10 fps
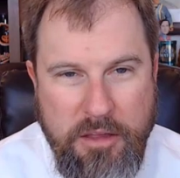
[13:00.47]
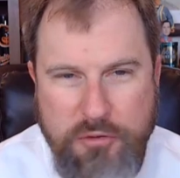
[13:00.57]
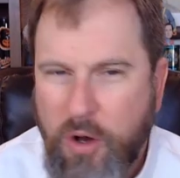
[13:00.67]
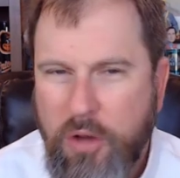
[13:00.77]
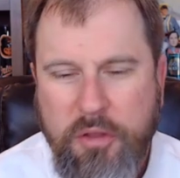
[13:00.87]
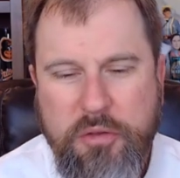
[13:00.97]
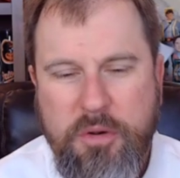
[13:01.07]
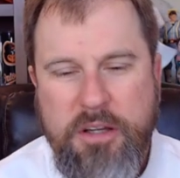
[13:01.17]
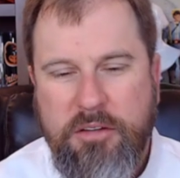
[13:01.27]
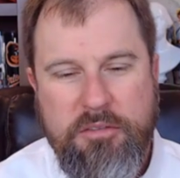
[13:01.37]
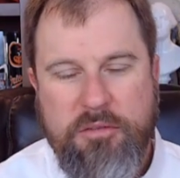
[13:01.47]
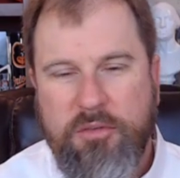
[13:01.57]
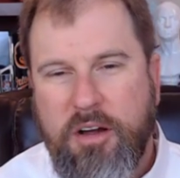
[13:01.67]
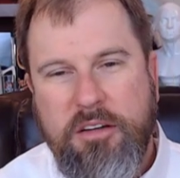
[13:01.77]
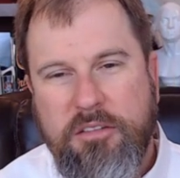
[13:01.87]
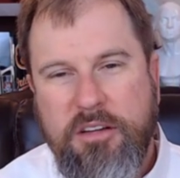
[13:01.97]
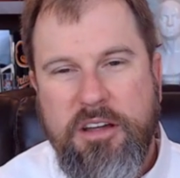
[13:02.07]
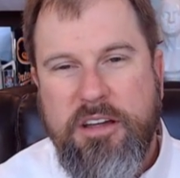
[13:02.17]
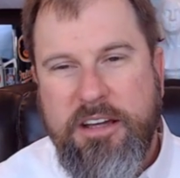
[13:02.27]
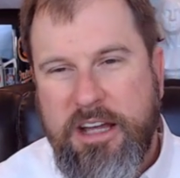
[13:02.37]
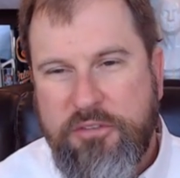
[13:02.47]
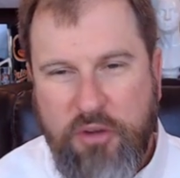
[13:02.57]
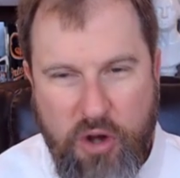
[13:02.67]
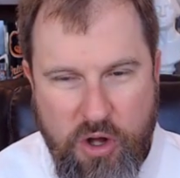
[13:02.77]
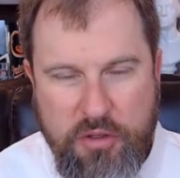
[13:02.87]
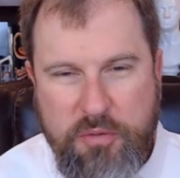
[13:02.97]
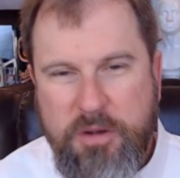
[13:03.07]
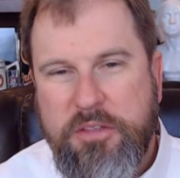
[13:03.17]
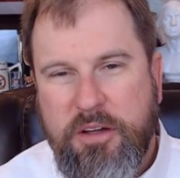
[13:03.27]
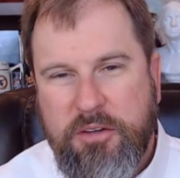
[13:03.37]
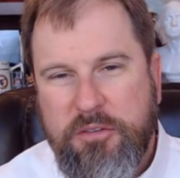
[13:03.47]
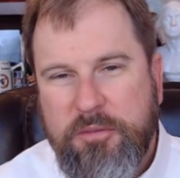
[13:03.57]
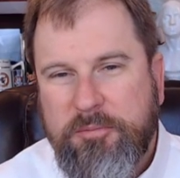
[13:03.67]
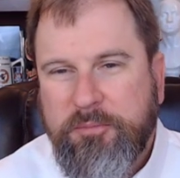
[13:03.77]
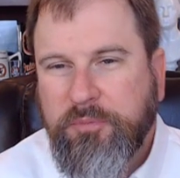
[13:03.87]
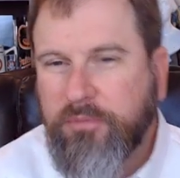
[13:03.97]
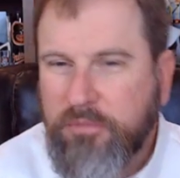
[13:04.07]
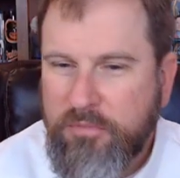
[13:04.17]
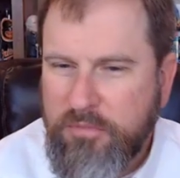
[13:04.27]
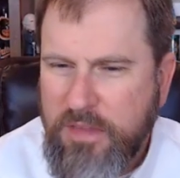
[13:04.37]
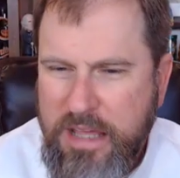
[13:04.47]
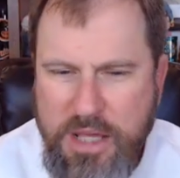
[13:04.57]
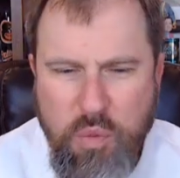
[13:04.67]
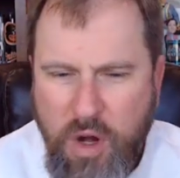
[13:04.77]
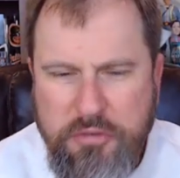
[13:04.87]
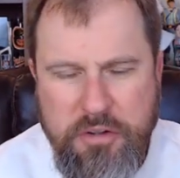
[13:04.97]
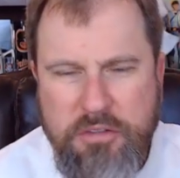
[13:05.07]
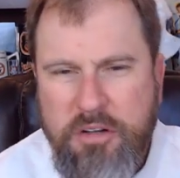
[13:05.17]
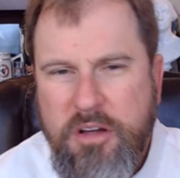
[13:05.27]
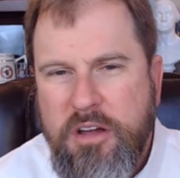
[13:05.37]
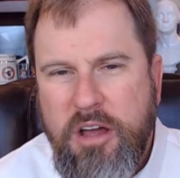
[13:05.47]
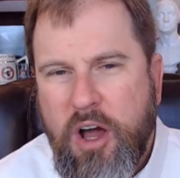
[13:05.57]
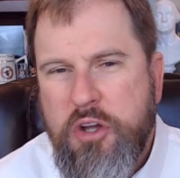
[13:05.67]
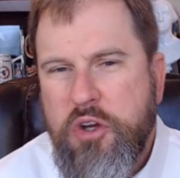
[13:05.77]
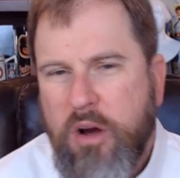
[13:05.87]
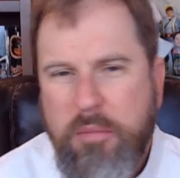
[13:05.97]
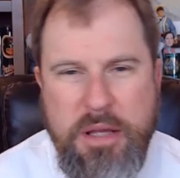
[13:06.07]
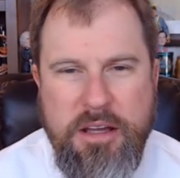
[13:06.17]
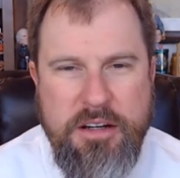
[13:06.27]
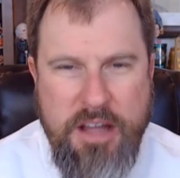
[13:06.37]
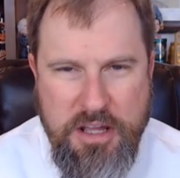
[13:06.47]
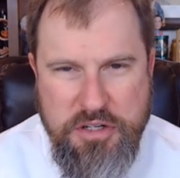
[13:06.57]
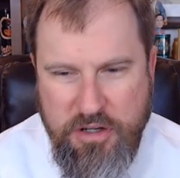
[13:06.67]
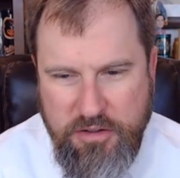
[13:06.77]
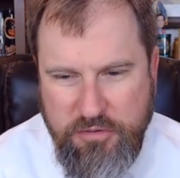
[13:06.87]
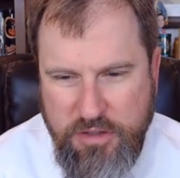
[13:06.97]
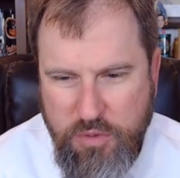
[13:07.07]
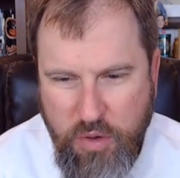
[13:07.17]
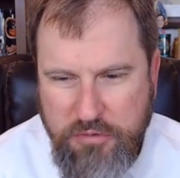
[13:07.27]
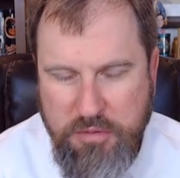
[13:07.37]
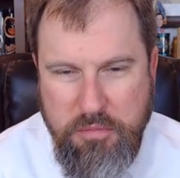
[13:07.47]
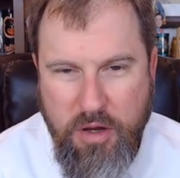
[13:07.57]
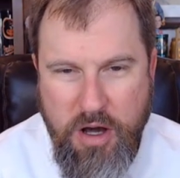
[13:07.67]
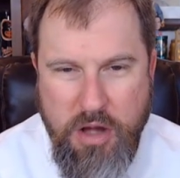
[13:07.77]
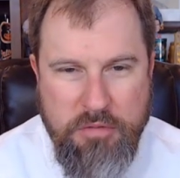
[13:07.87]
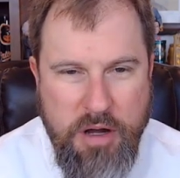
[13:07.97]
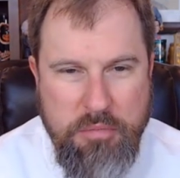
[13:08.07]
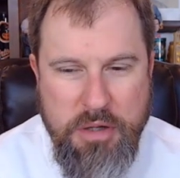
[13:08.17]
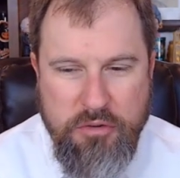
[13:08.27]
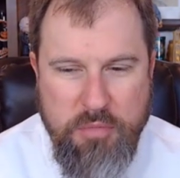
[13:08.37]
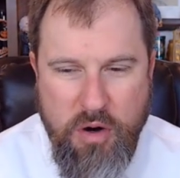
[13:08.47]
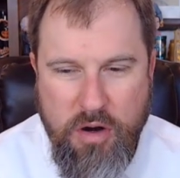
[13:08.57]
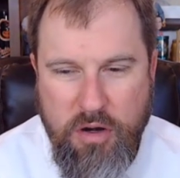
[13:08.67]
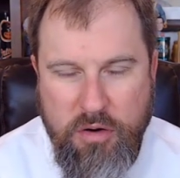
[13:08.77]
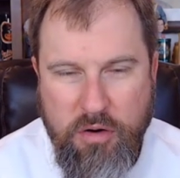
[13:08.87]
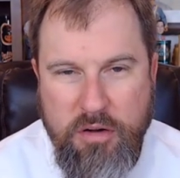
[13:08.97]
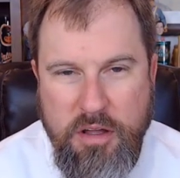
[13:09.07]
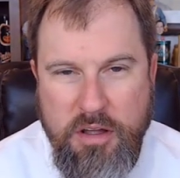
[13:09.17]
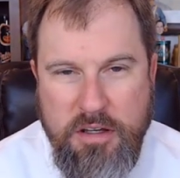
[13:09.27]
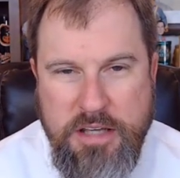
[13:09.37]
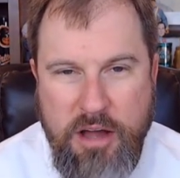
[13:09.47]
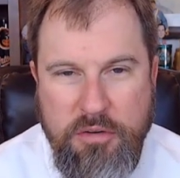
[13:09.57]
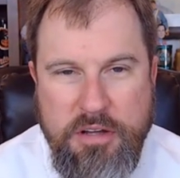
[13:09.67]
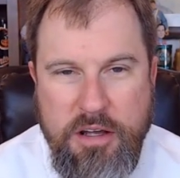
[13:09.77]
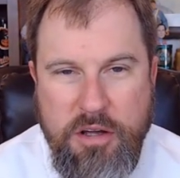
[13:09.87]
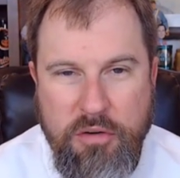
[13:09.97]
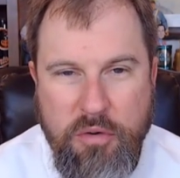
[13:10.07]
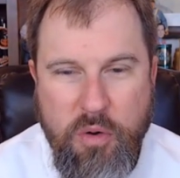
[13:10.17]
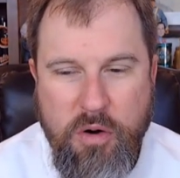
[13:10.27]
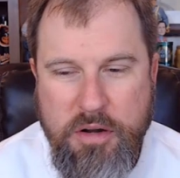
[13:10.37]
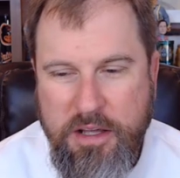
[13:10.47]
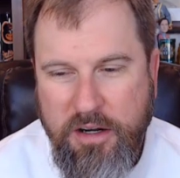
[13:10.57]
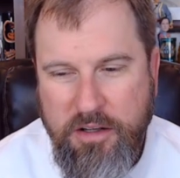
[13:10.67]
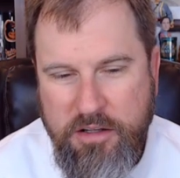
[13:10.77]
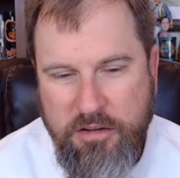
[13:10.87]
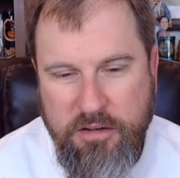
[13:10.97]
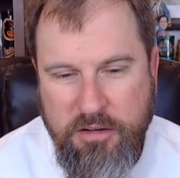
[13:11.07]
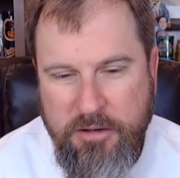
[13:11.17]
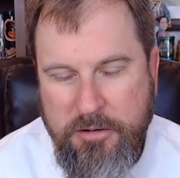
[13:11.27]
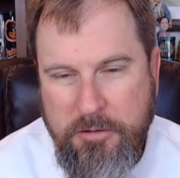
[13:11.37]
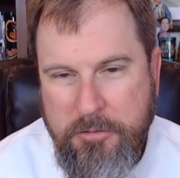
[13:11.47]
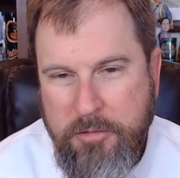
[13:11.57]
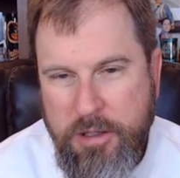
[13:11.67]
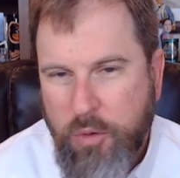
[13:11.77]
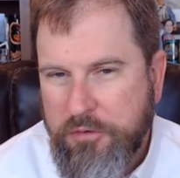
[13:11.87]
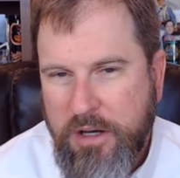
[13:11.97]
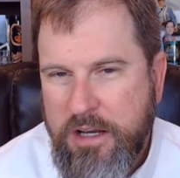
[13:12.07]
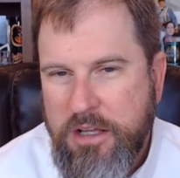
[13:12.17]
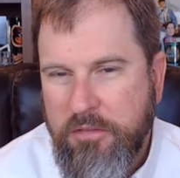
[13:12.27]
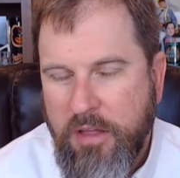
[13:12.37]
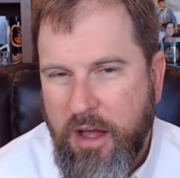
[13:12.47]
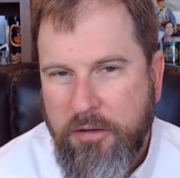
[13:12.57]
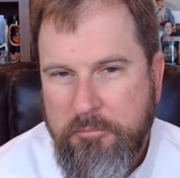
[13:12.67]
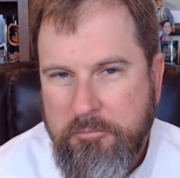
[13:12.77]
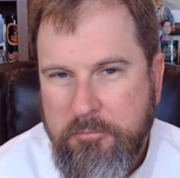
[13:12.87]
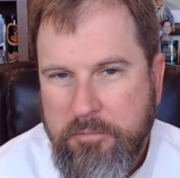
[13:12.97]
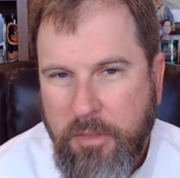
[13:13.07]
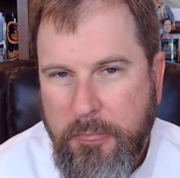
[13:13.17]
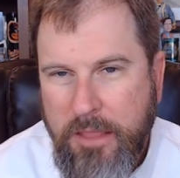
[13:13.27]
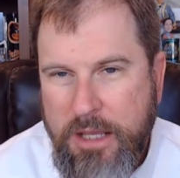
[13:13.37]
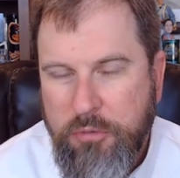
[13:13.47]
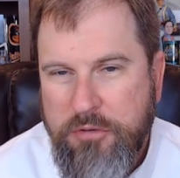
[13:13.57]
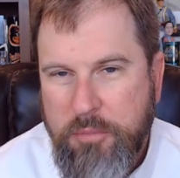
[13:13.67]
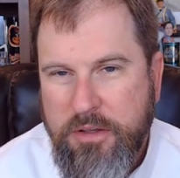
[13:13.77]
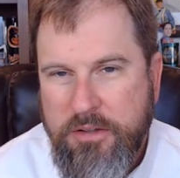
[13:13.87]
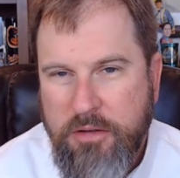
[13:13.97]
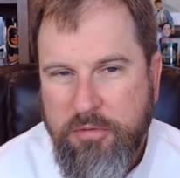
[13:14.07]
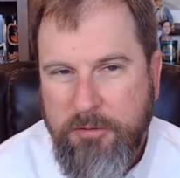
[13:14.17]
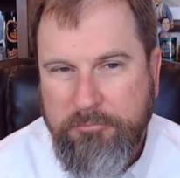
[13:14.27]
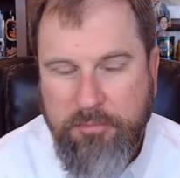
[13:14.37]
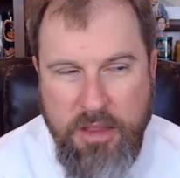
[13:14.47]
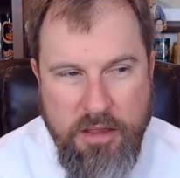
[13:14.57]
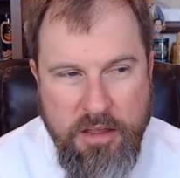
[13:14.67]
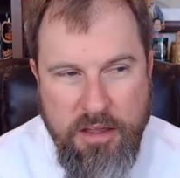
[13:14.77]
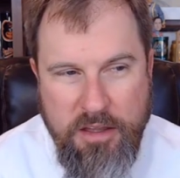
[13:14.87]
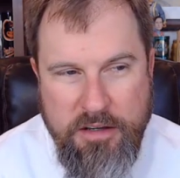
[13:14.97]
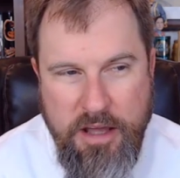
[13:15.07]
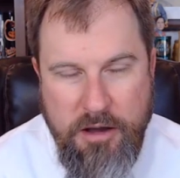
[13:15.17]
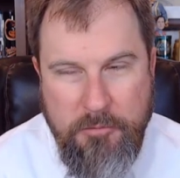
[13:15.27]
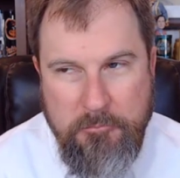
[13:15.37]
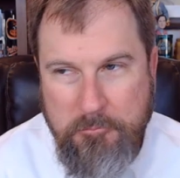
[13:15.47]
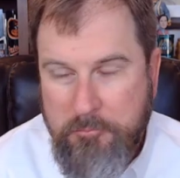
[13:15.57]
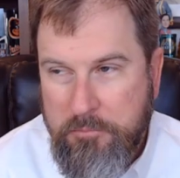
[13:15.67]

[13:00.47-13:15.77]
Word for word: It's all the three, right? It's all three things. He wasn't a European nationalist. He wasn't Otto von Bismarck or Count de Cavour in Italy. He wasn't any of that. He was something different. Now,